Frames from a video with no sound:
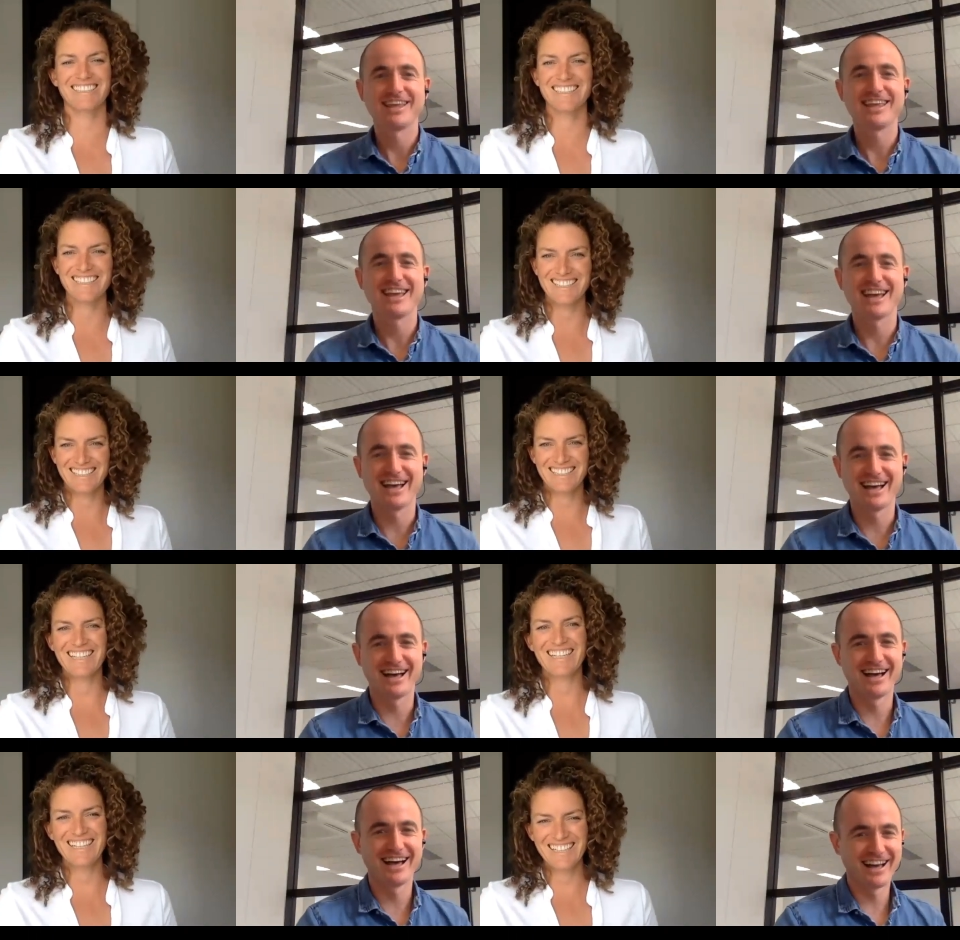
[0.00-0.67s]

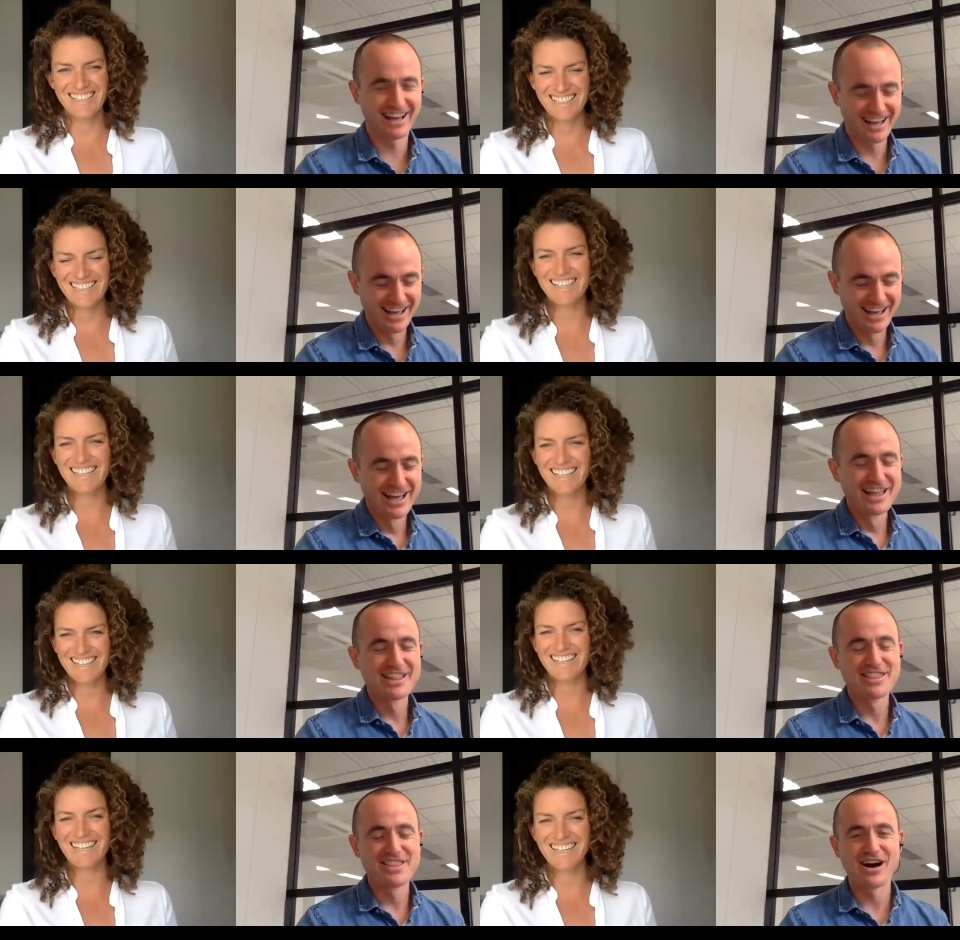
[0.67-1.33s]
Speaker 1: yeah.
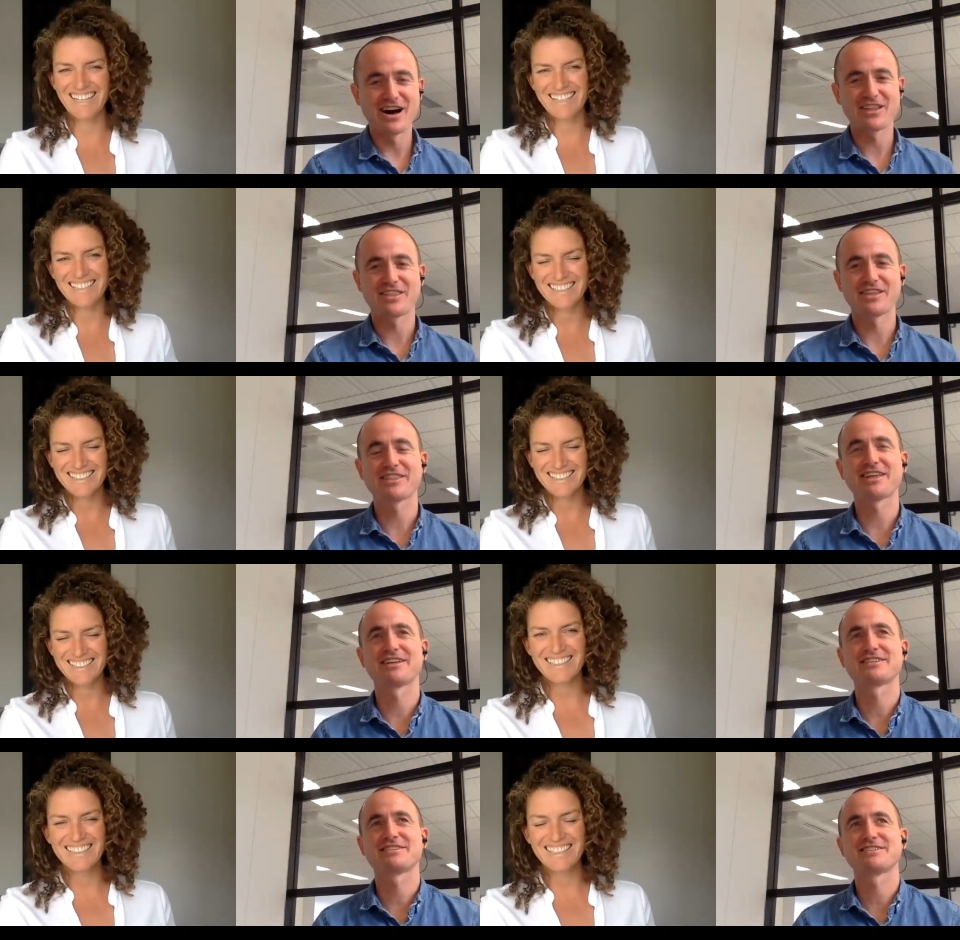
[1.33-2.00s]
No, I think
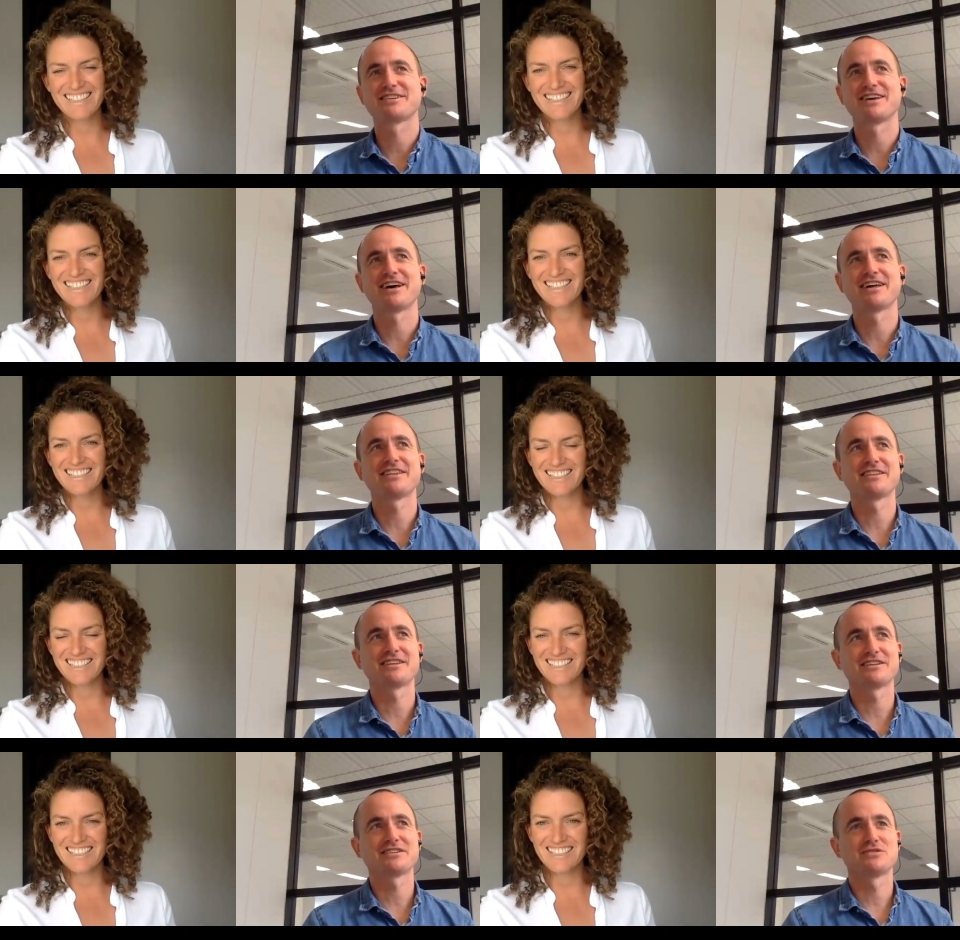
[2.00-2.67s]
that's I
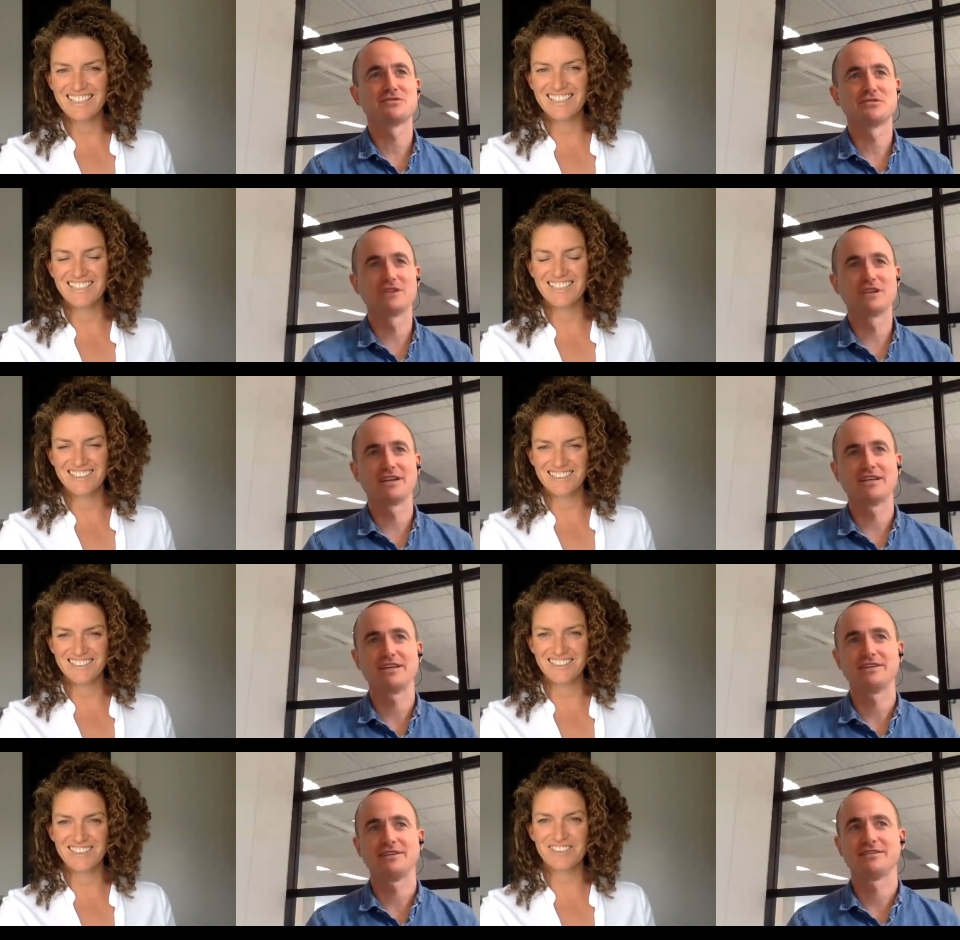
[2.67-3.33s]
think that's a
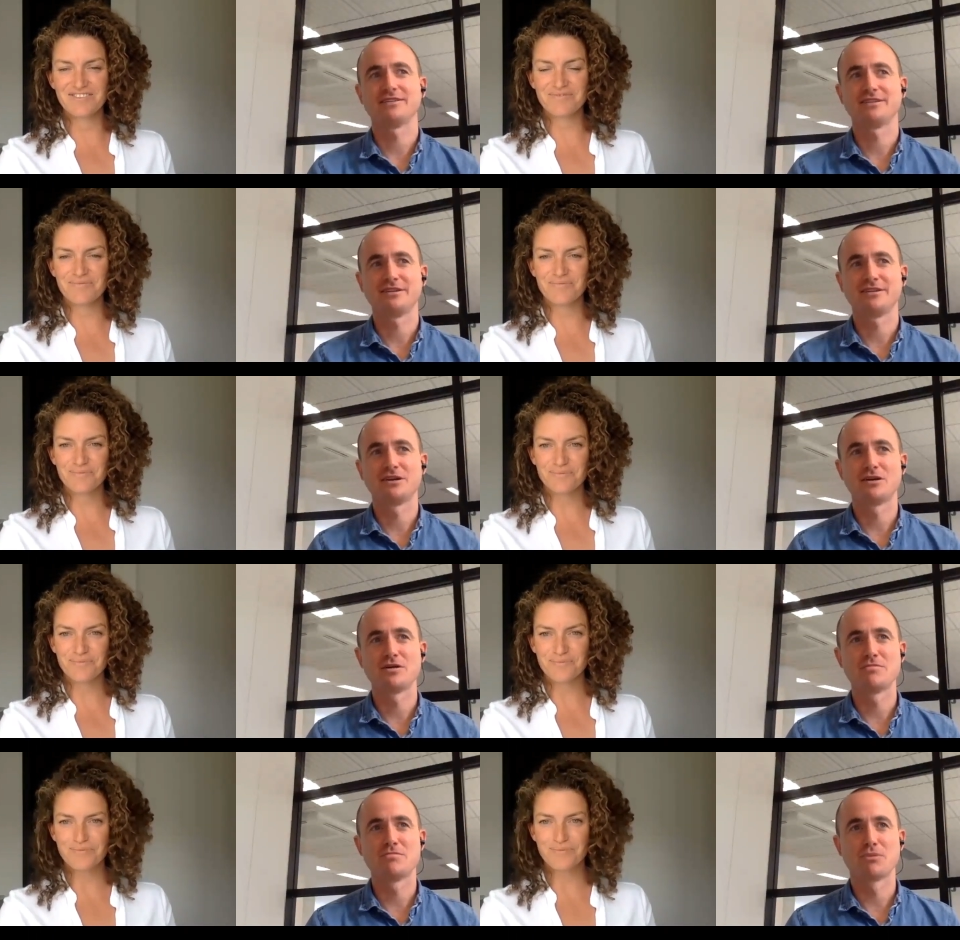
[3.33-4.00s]
really you
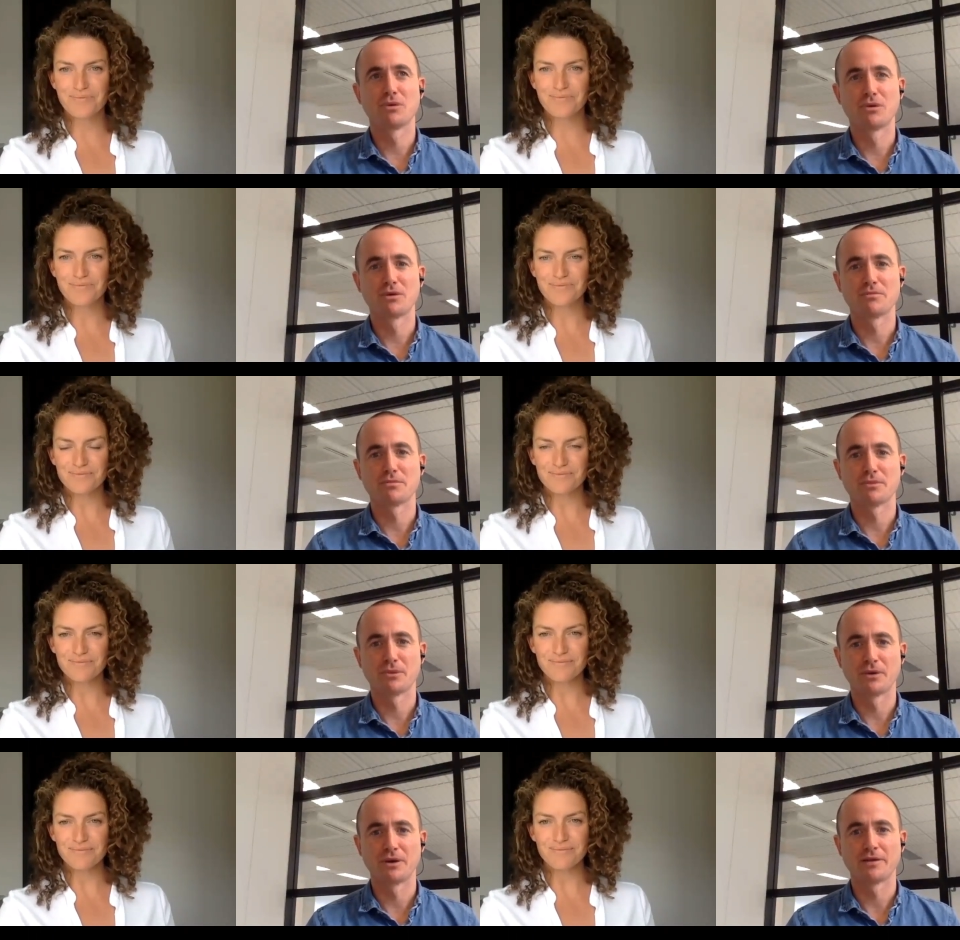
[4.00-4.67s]
know important
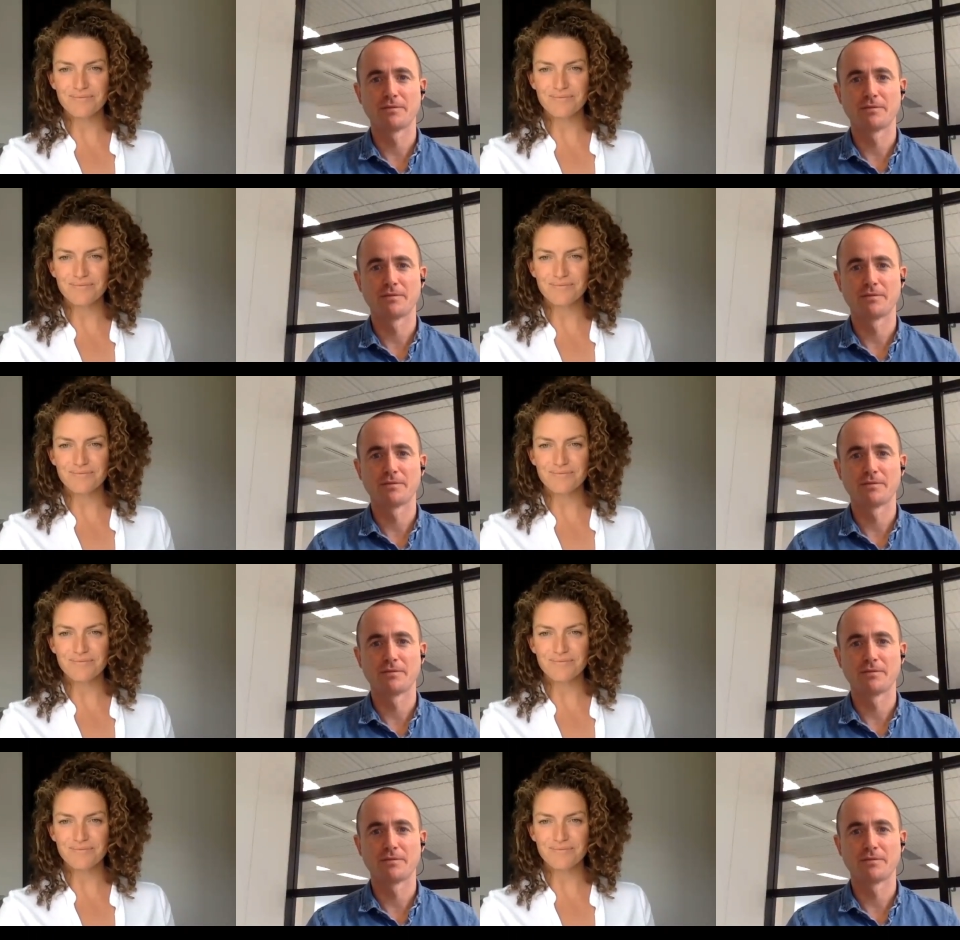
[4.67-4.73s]
point.